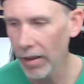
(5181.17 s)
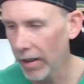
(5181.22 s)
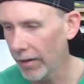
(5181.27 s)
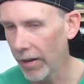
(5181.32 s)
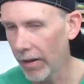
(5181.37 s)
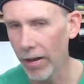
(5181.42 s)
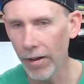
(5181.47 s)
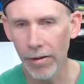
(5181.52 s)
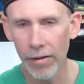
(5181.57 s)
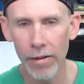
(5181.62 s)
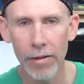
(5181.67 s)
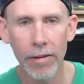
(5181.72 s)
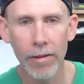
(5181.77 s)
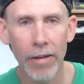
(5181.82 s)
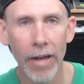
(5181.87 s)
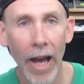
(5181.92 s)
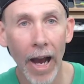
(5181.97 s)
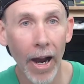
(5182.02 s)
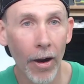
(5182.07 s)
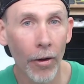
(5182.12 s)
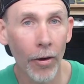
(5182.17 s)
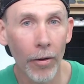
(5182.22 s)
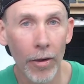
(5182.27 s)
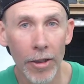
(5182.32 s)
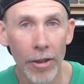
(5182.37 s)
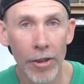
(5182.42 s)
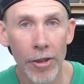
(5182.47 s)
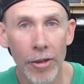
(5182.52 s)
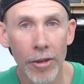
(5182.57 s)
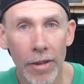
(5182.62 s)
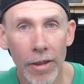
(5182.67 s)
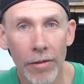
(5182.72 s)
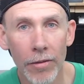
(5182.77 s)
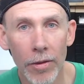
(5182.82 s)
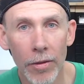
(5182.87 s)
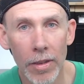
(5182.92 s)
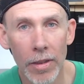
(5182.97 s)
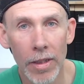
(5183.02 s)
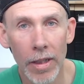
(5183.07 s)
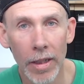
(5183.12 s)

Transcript: and then now it should give you a